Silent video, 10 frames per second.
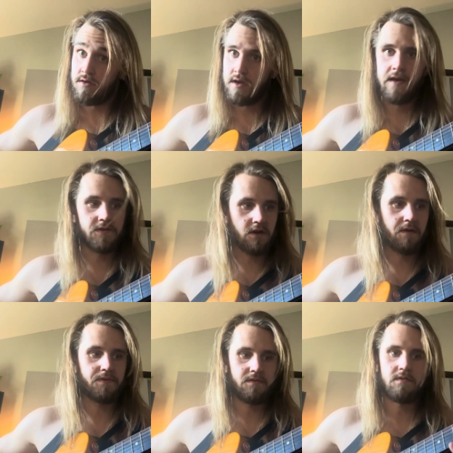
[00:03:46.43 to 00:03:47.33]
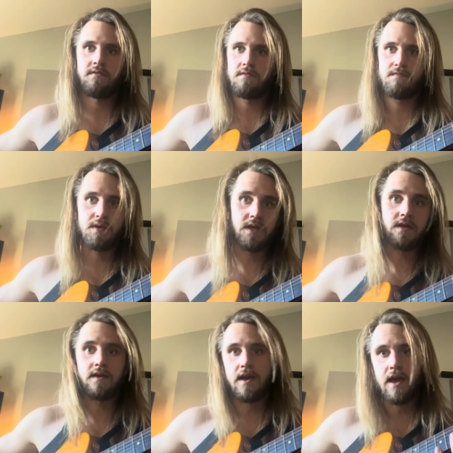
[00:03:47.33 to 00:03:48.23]
F sharp, B,
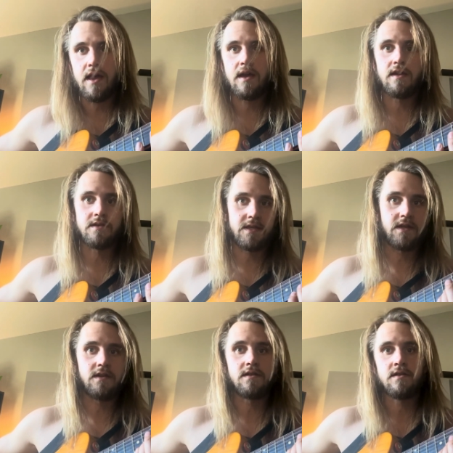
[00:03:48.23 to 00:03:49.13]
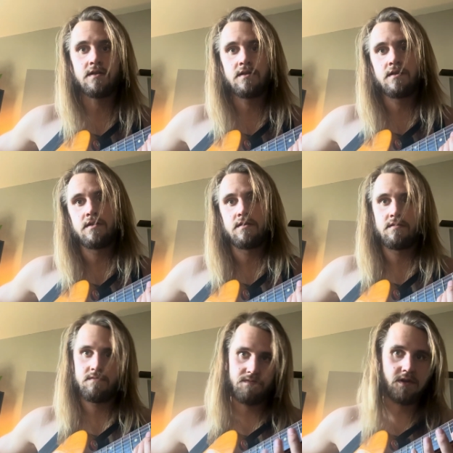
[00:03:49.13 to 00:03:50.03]
A, C,
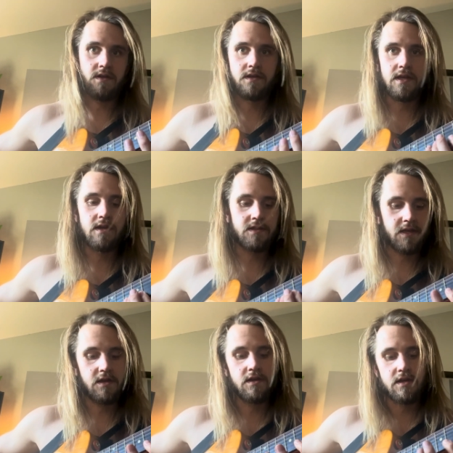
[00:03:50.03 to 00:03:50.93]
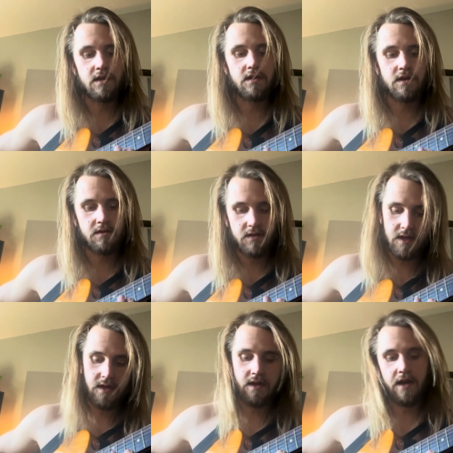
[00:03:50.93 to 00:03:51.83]
B, D, C, E,
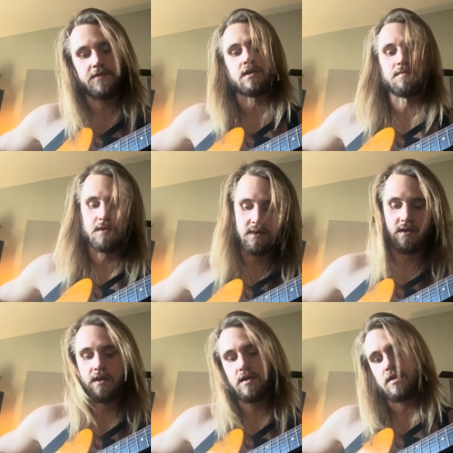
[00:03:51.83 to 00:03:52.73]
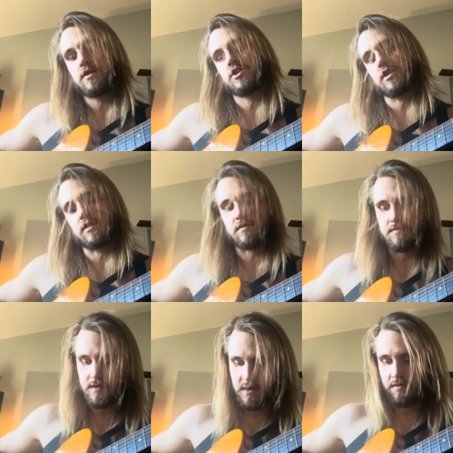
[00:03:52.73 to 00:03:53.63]
D, F sharp, E, G.
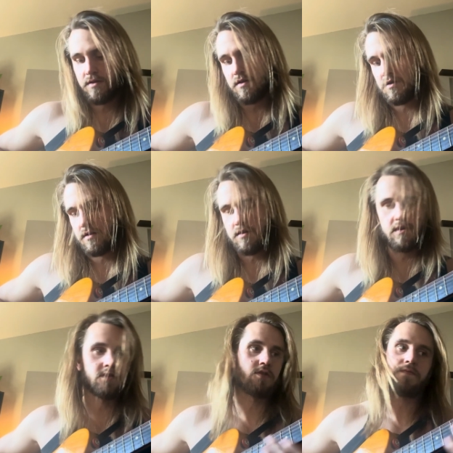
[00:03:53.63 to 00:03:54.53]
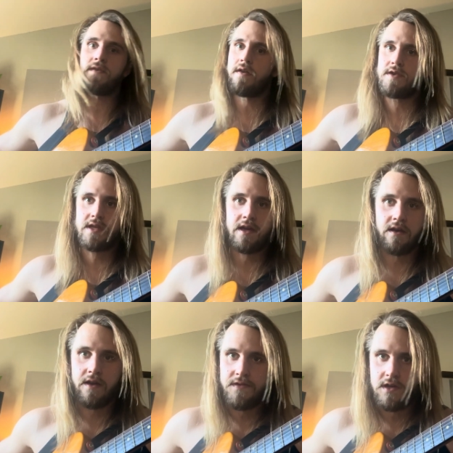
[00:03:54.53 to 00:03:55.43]
Do it for every scale.
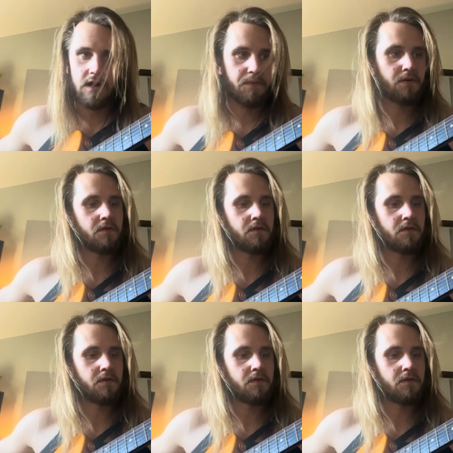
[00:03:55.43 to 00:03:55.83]
F sharp.